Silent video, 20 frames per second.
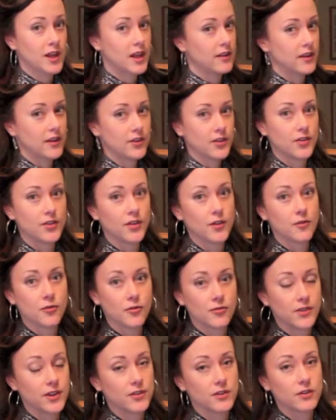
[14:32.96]
This
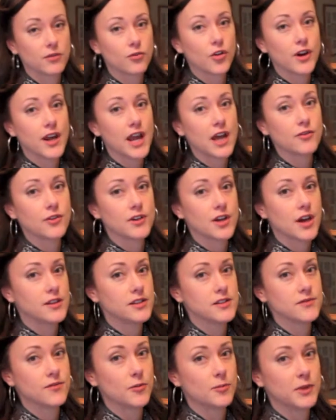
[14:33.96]
is free
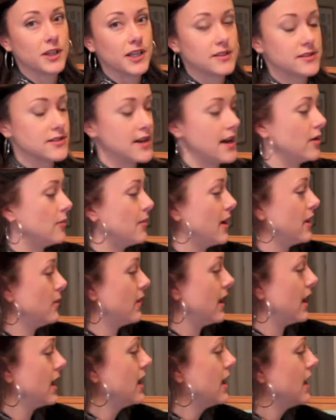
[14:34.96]
advertising for Blake Snyder, by the
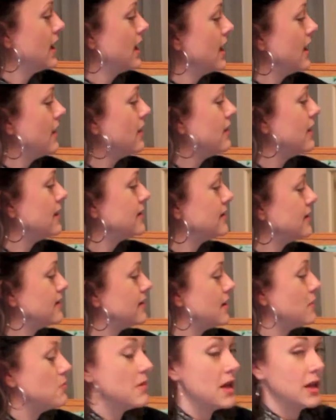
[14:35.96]
way. This is
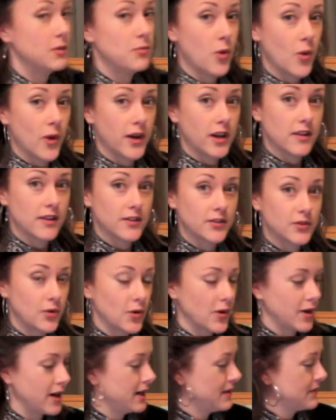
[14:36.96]
the midpoint of the
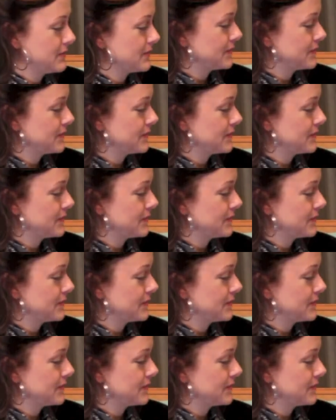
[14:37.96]
story.